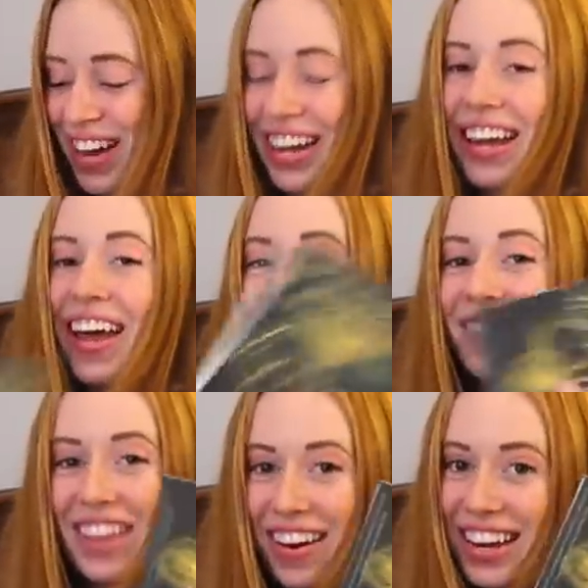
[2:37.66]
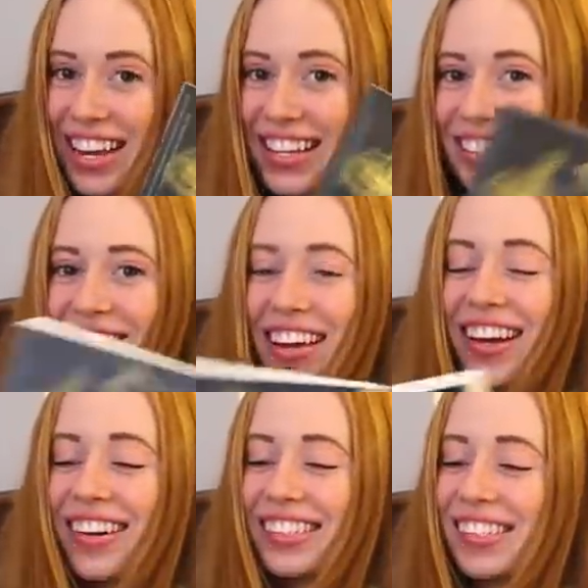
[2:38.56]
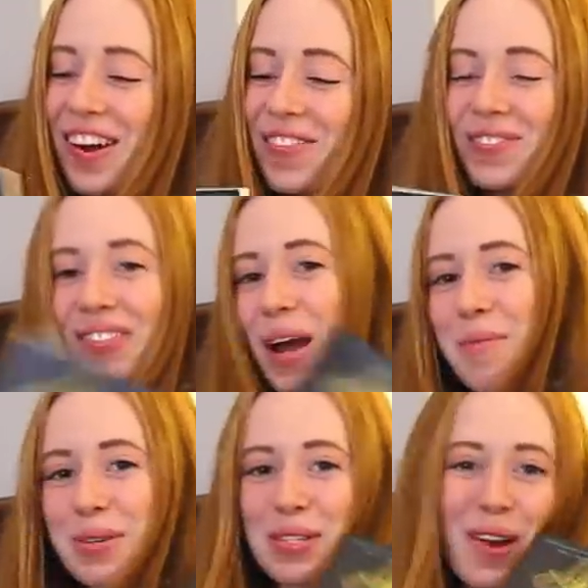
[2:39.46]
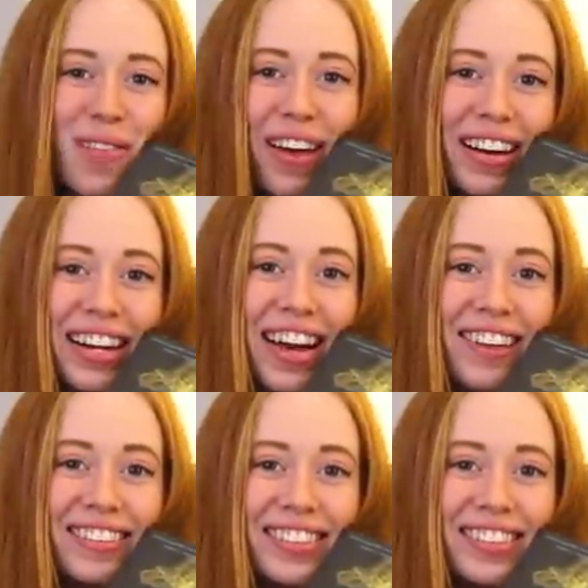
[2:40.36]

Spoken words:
but Verity is the winner, so I'm gonna start Verity now.